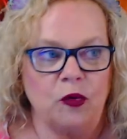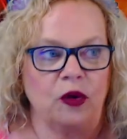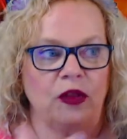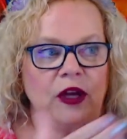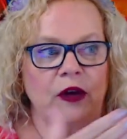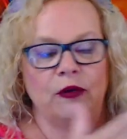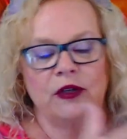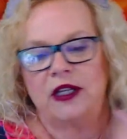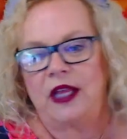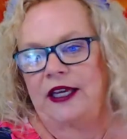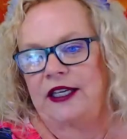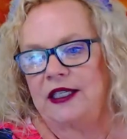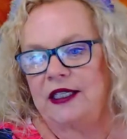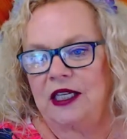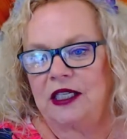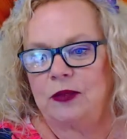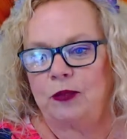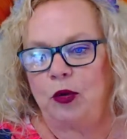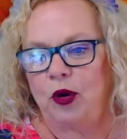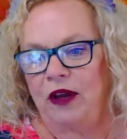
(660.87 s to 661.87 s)
Well, there was like
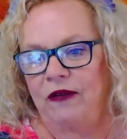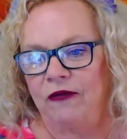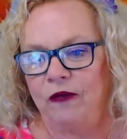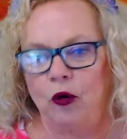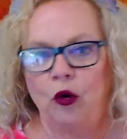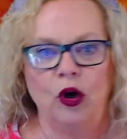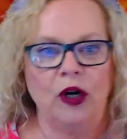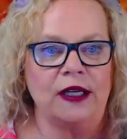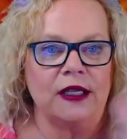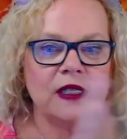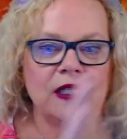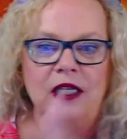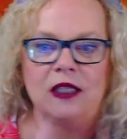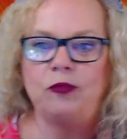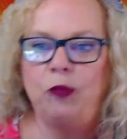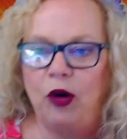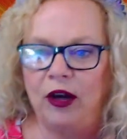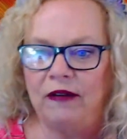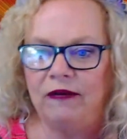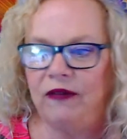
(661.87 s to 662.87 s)
6.4 and
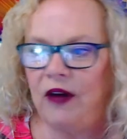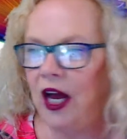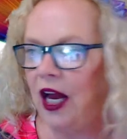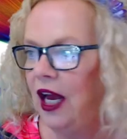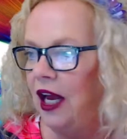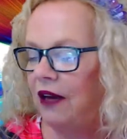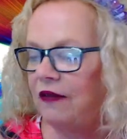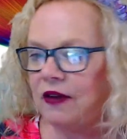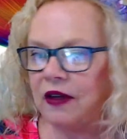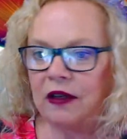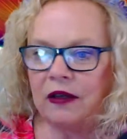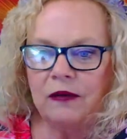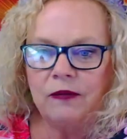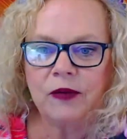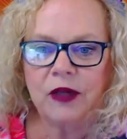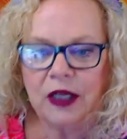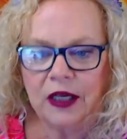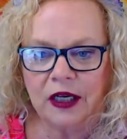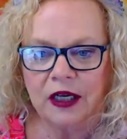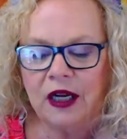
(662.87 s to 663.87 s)
6.5
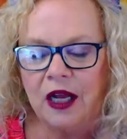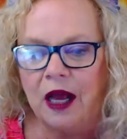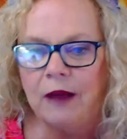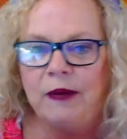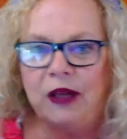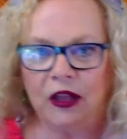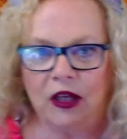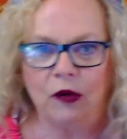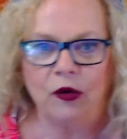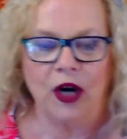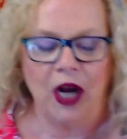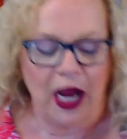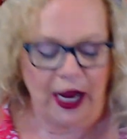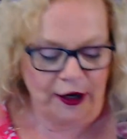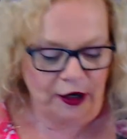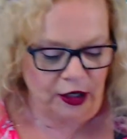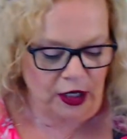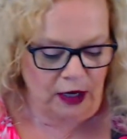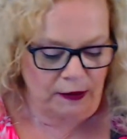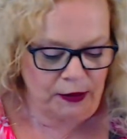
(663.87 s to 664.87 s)
and da da da. I mean, they were
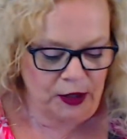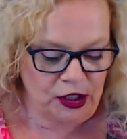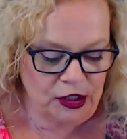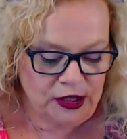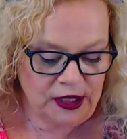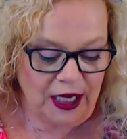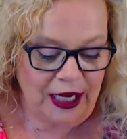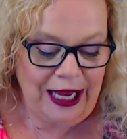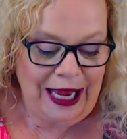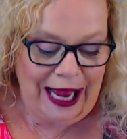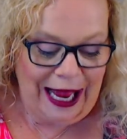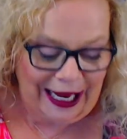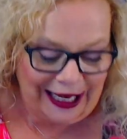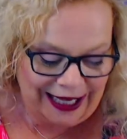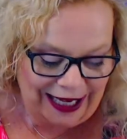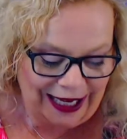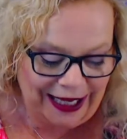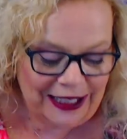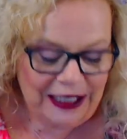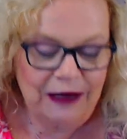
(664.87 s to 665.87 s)
higher numbers.
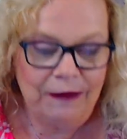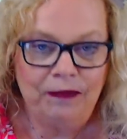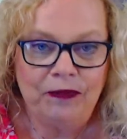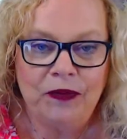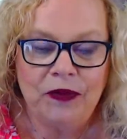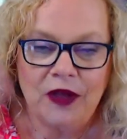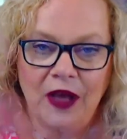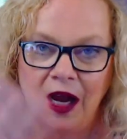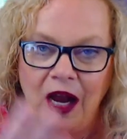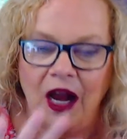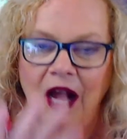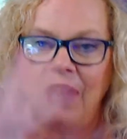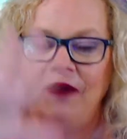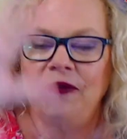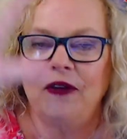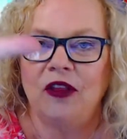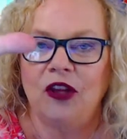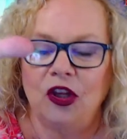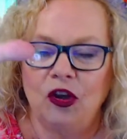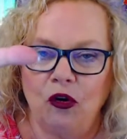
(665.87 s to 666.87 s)
Again,
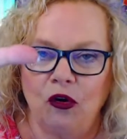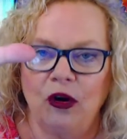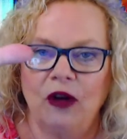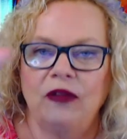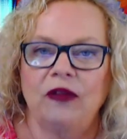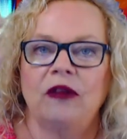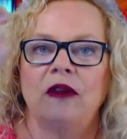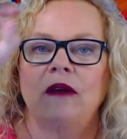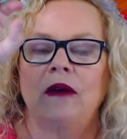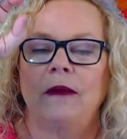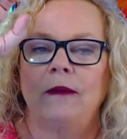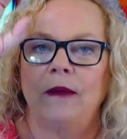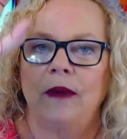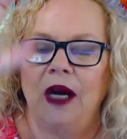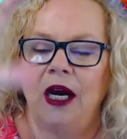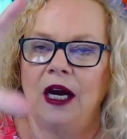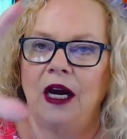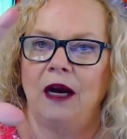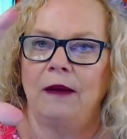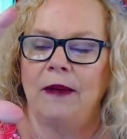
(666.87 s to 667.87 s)
off of the North
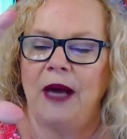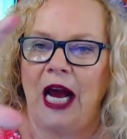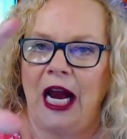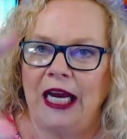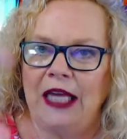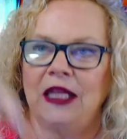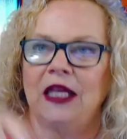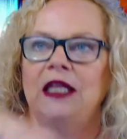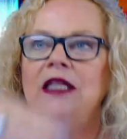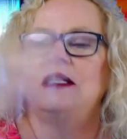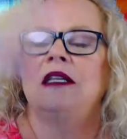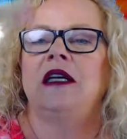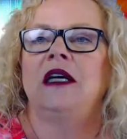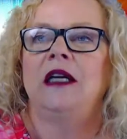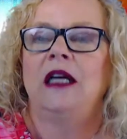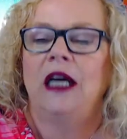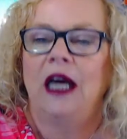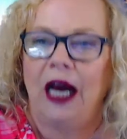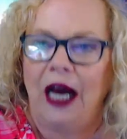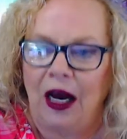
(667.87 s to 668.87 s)
um, Island
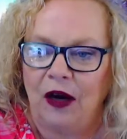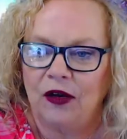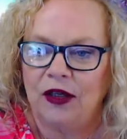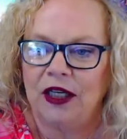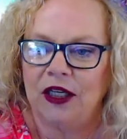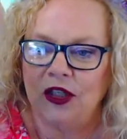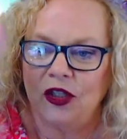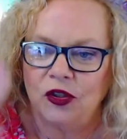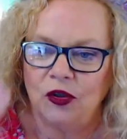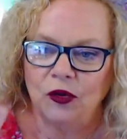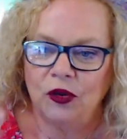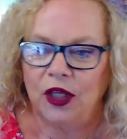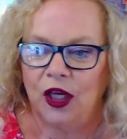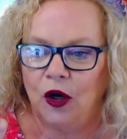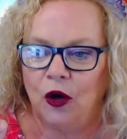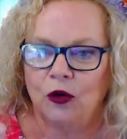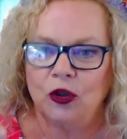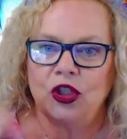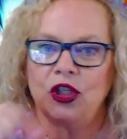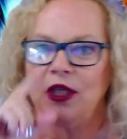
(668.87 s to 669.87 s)
out into
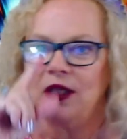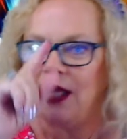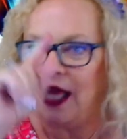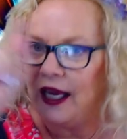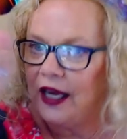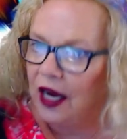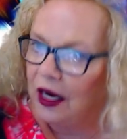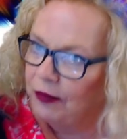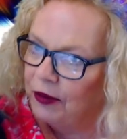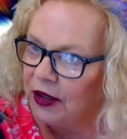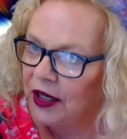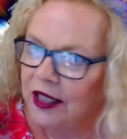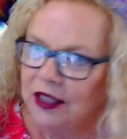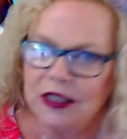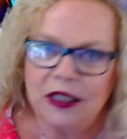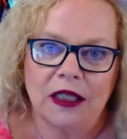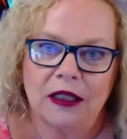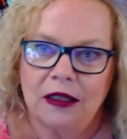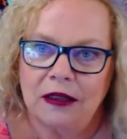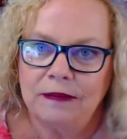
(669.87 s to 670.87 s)
the ocean, like I
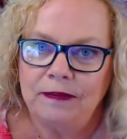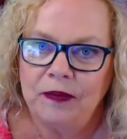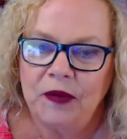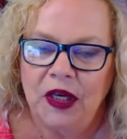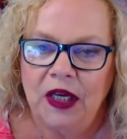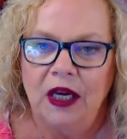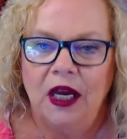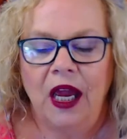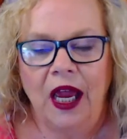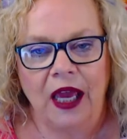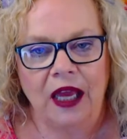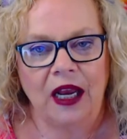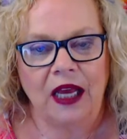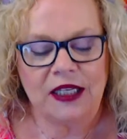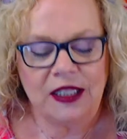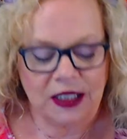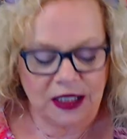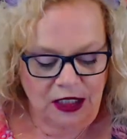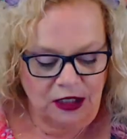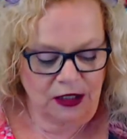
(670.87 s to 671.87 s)
predicted, and I
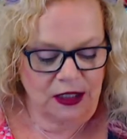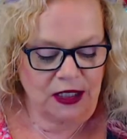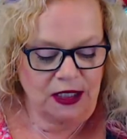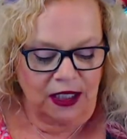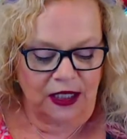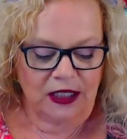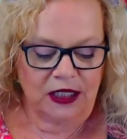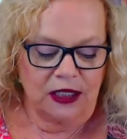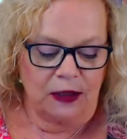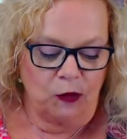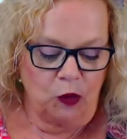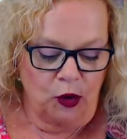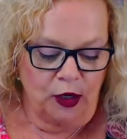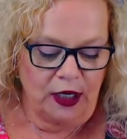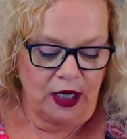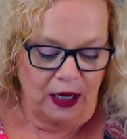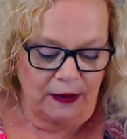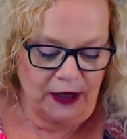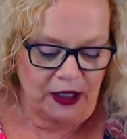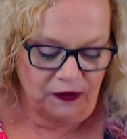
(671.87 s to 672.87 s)
still see some
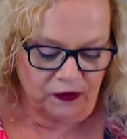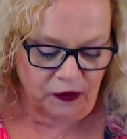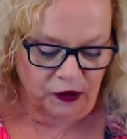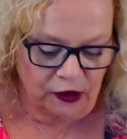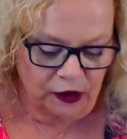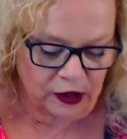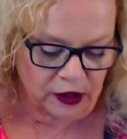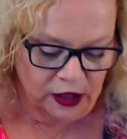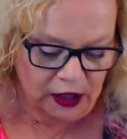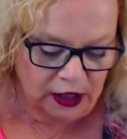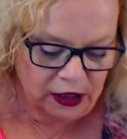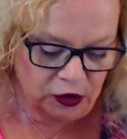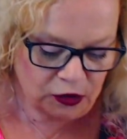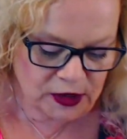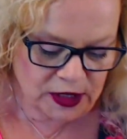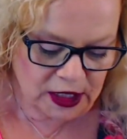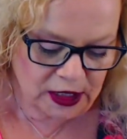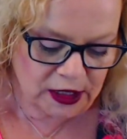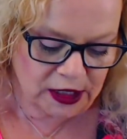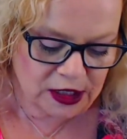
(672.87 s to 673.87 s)
more coming for New
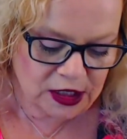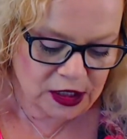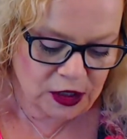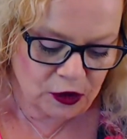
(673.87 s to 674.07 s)
Zealand.